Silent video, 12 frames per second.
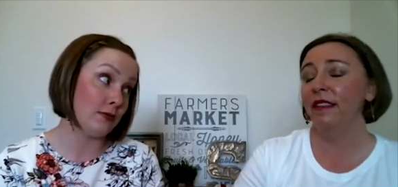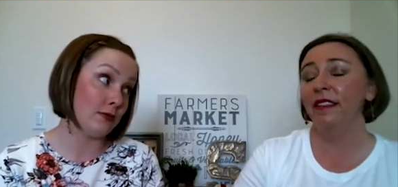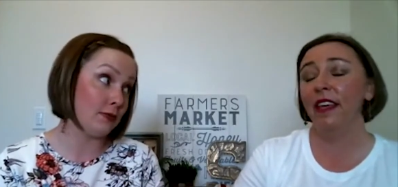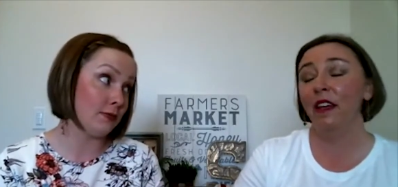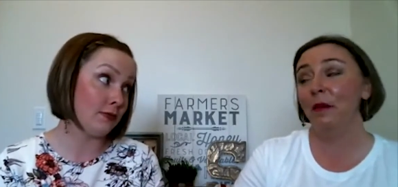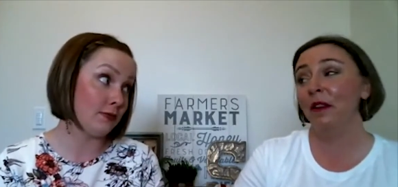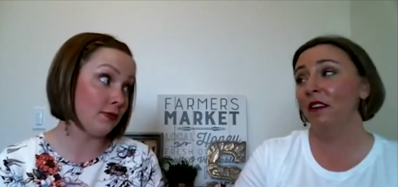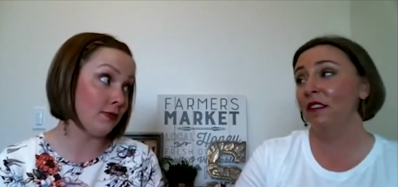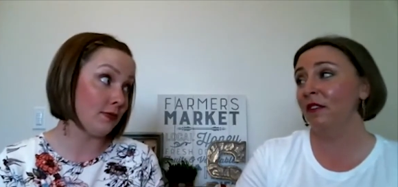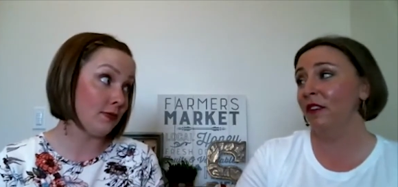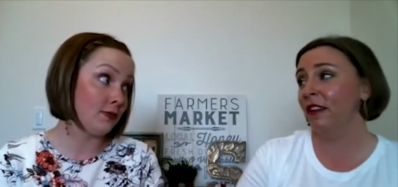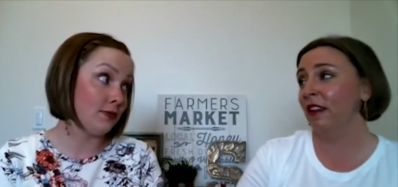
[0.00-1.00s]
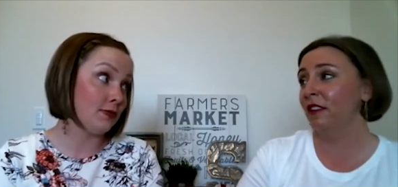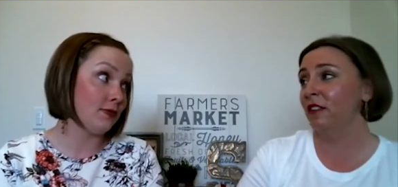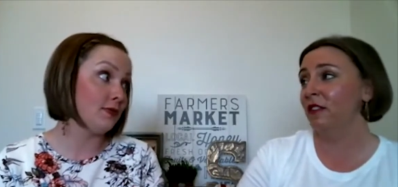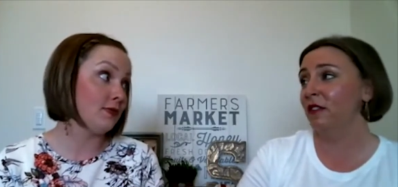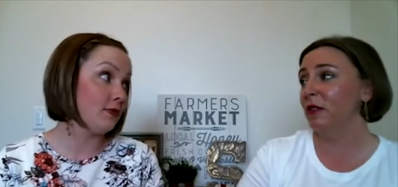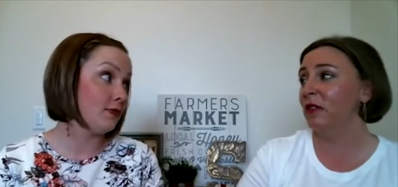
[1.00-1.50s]
Speaker 1: Right, they come in all different
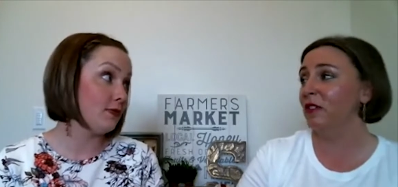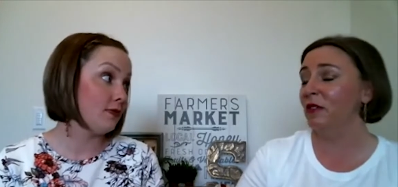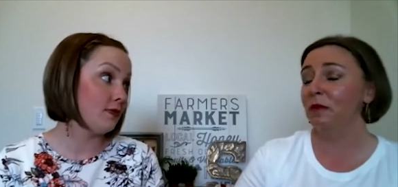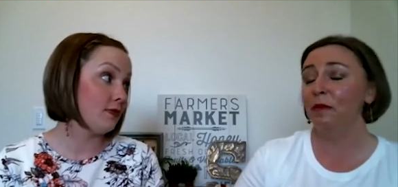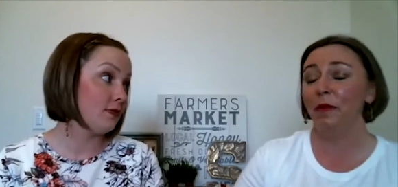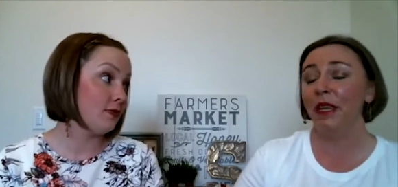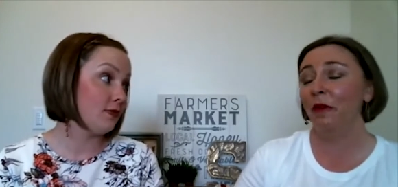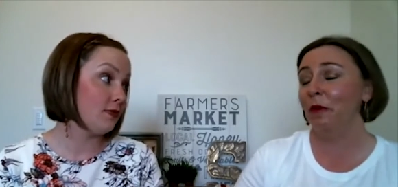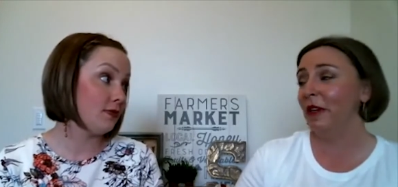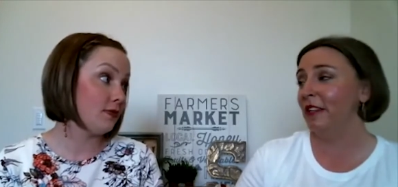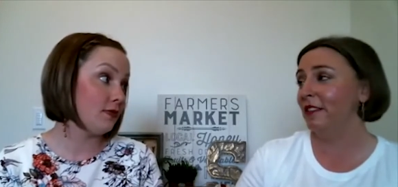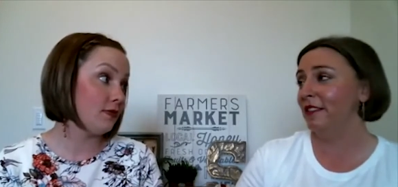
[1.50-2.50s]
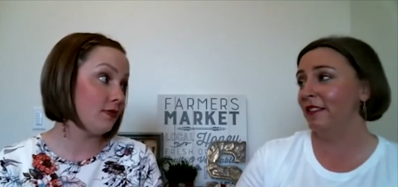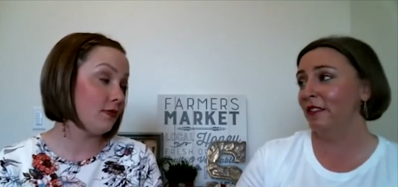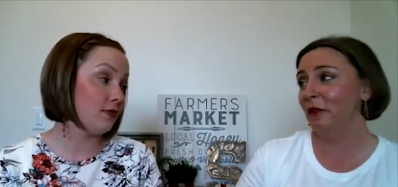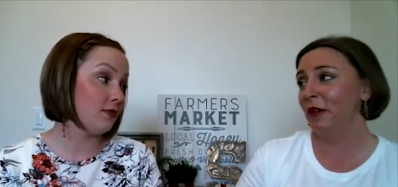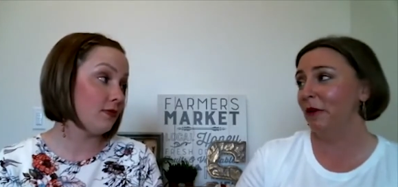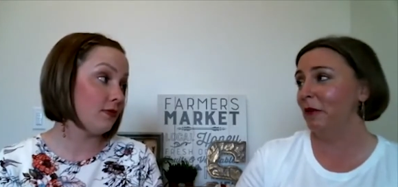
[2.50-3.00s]
colors. So there's pink
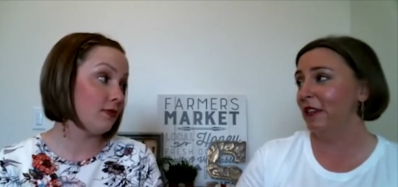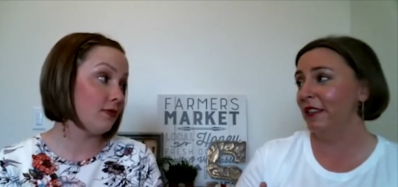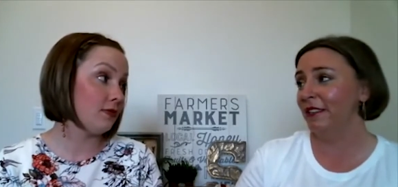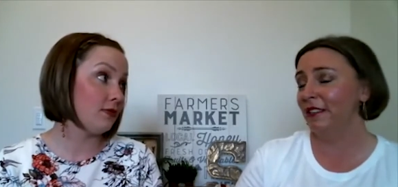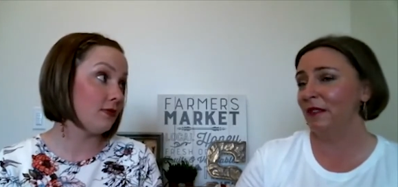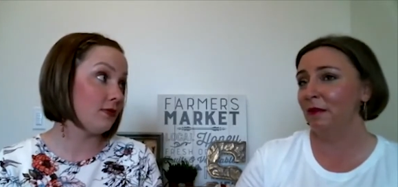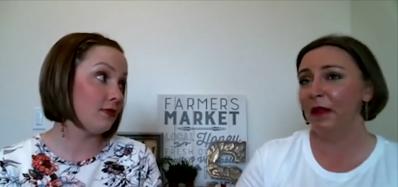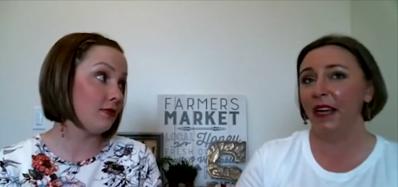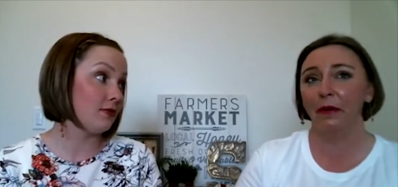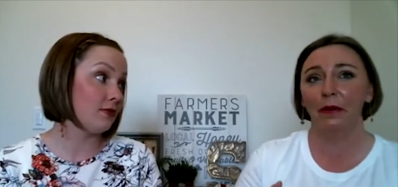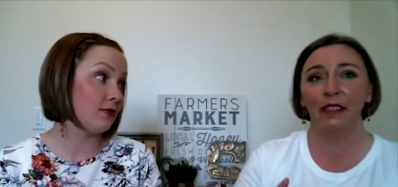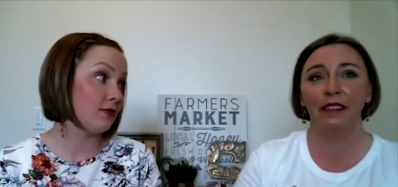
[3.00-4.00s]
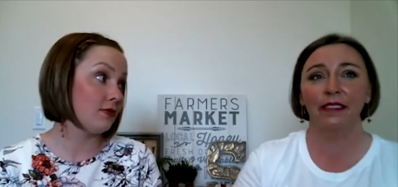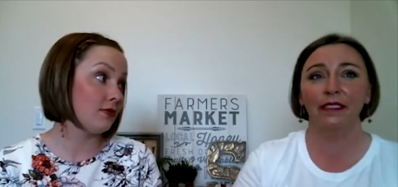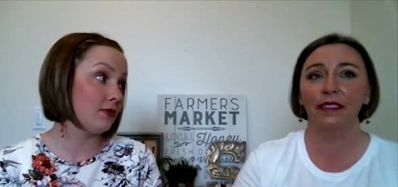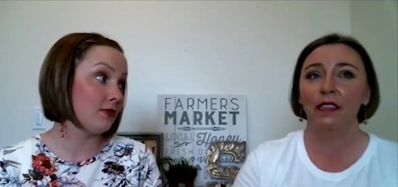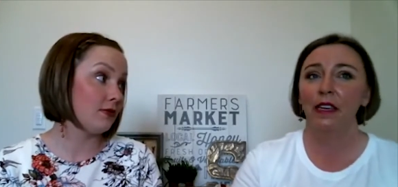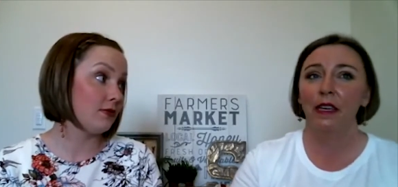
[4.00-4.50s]
ones, green ones, black
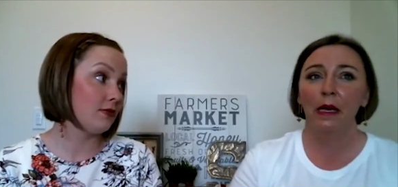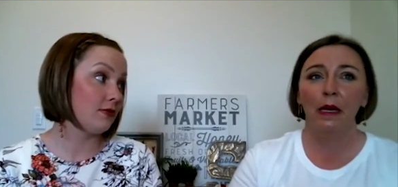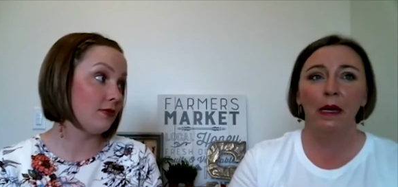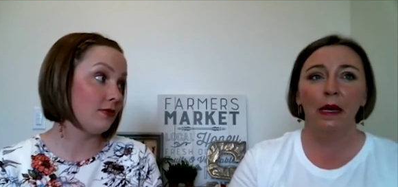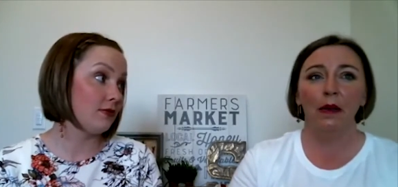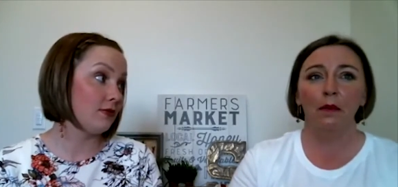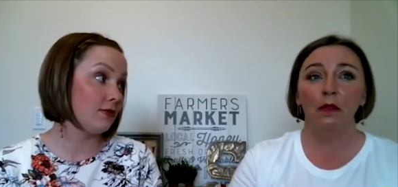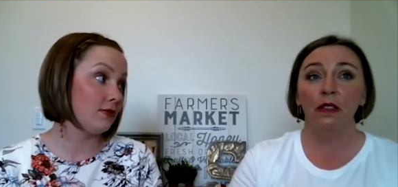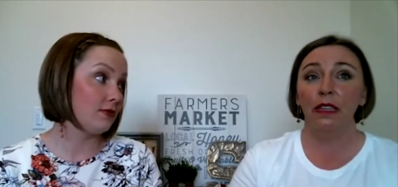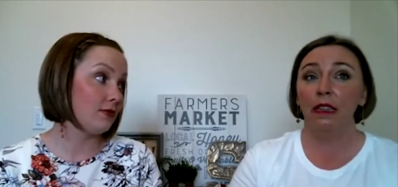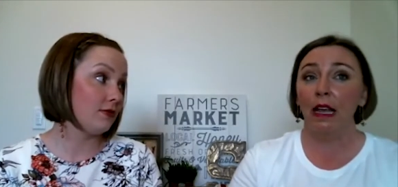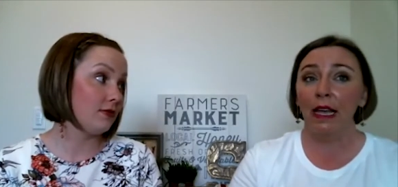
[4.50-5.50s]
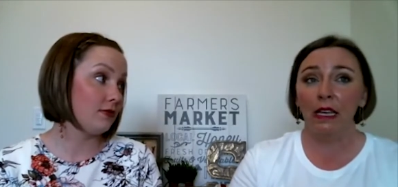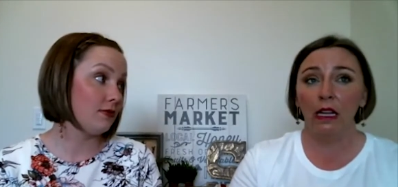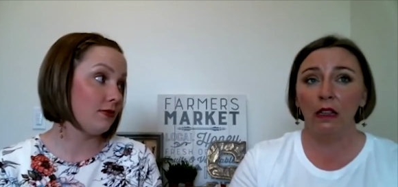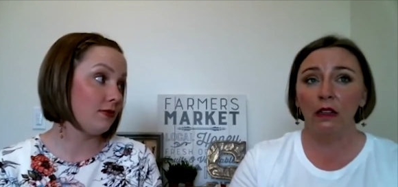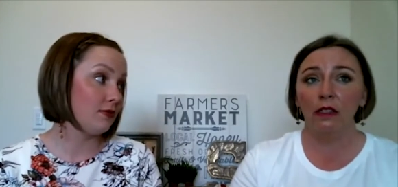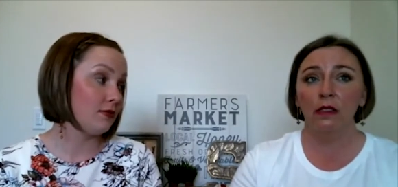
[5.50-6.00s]
ones, really
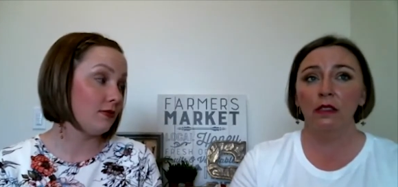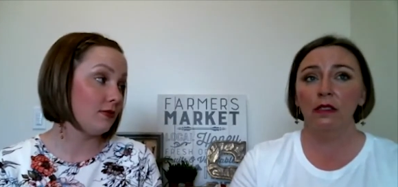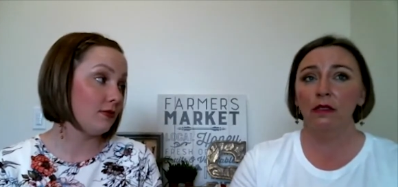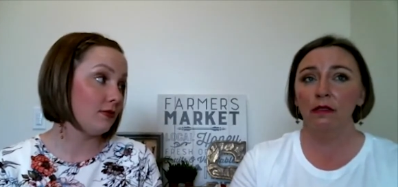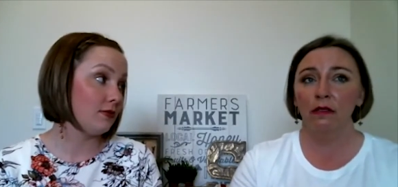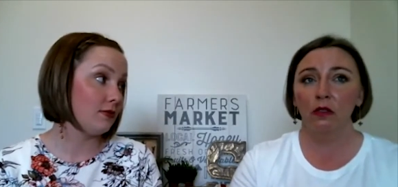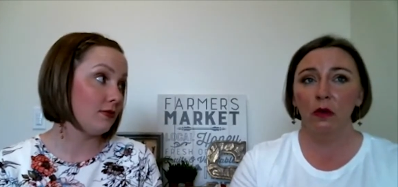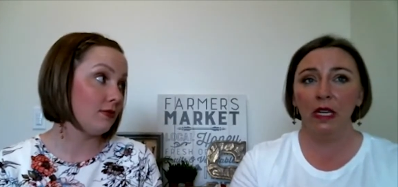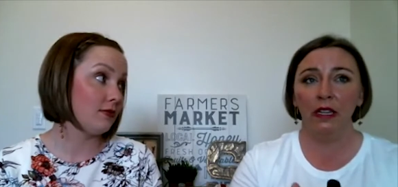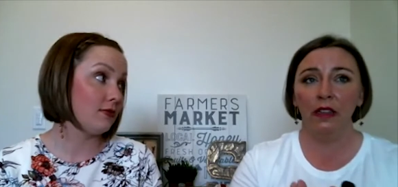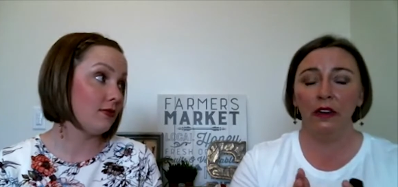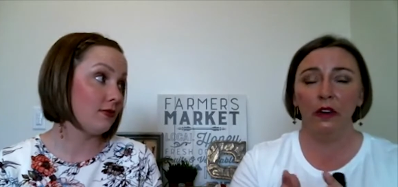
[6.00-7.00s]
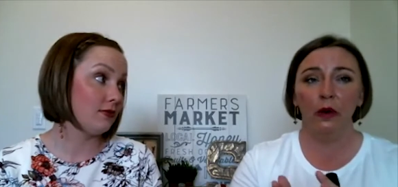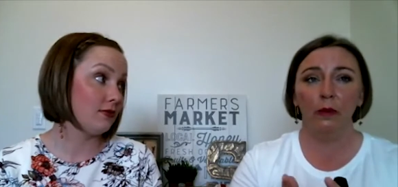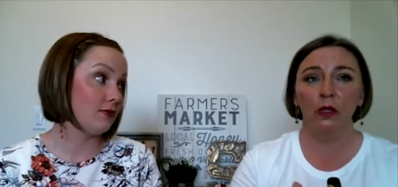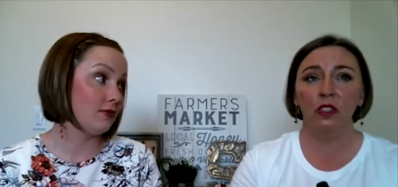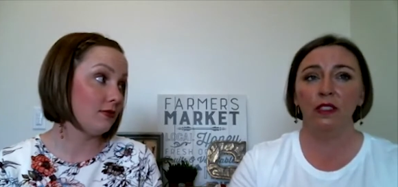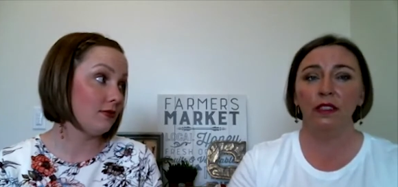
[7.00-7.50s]
light colored green that
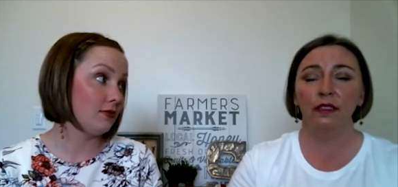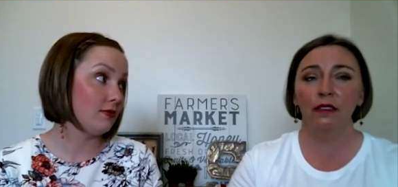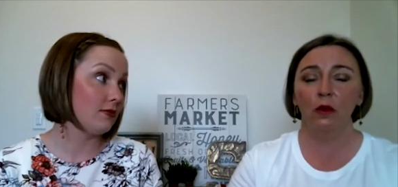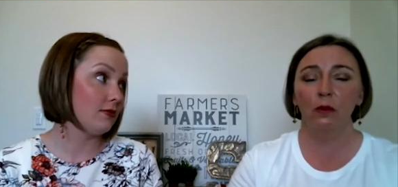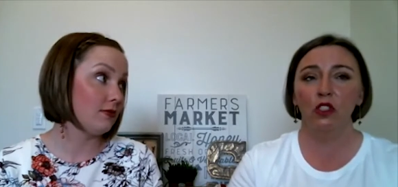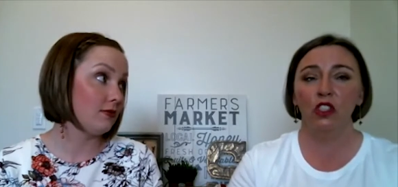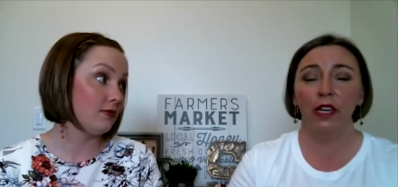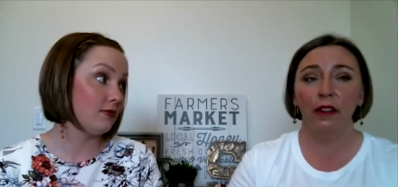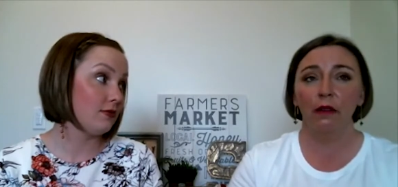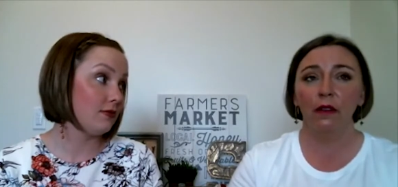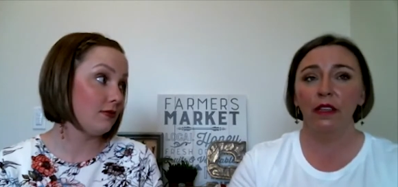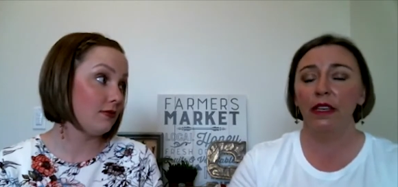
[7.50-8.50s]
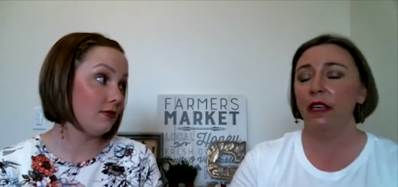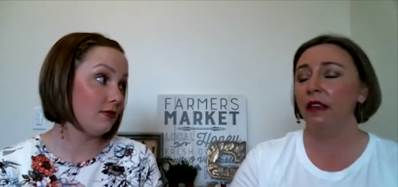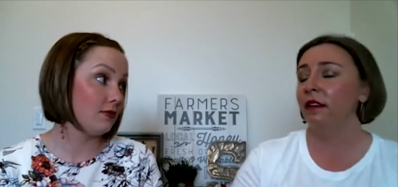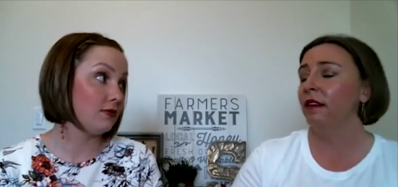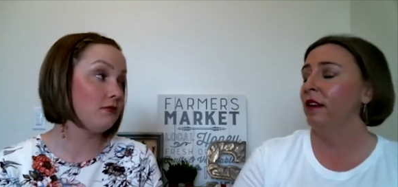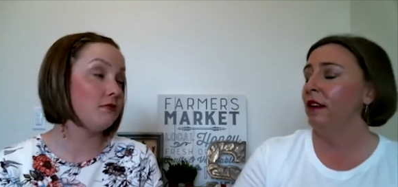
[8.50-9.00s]
are almost yellow
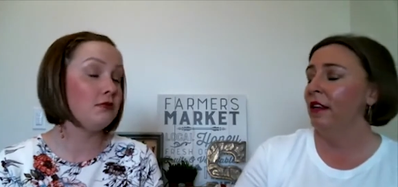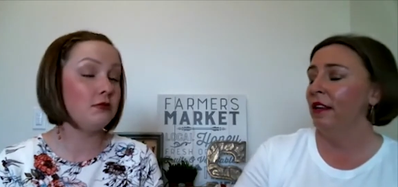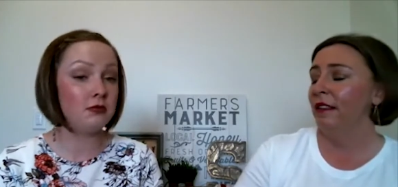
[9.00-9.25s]
looking.